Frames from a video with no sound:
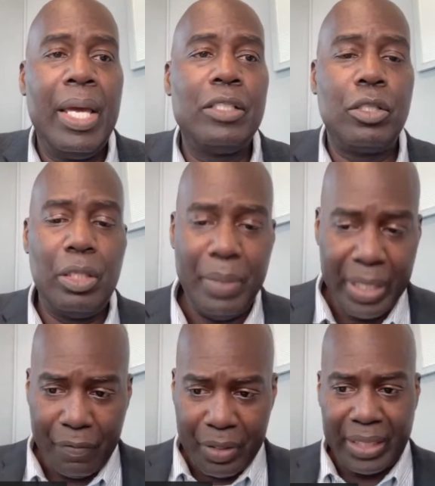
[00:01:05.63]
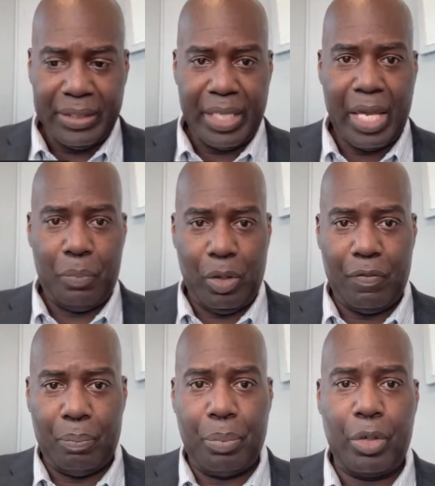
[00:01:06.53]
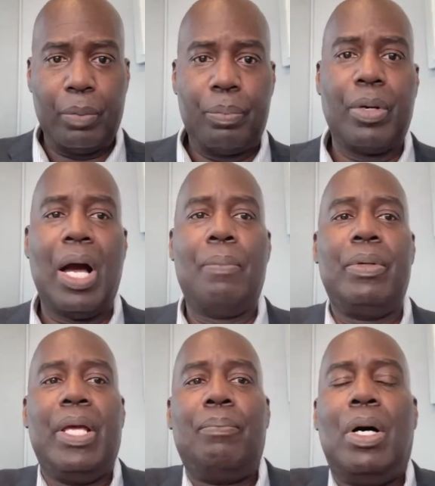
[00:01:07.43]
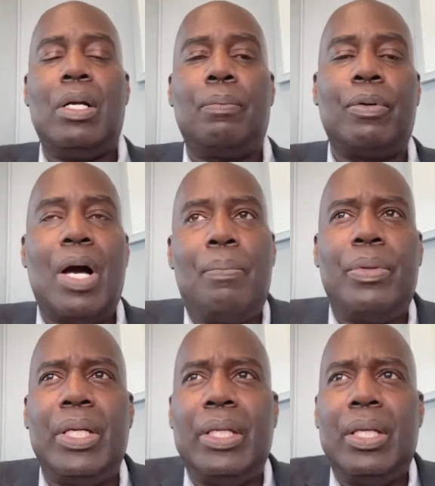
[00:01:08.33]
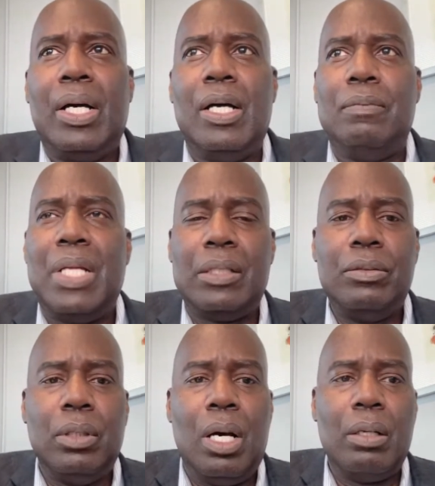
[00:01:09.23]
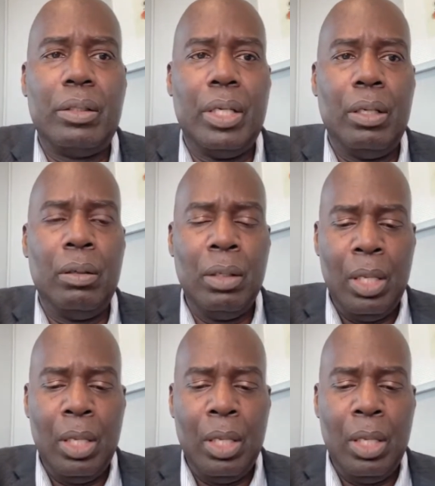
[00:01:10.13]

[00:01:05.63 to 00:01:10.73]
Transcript: And so let me give you an example of a BRRRR property. I bought a property not too long ago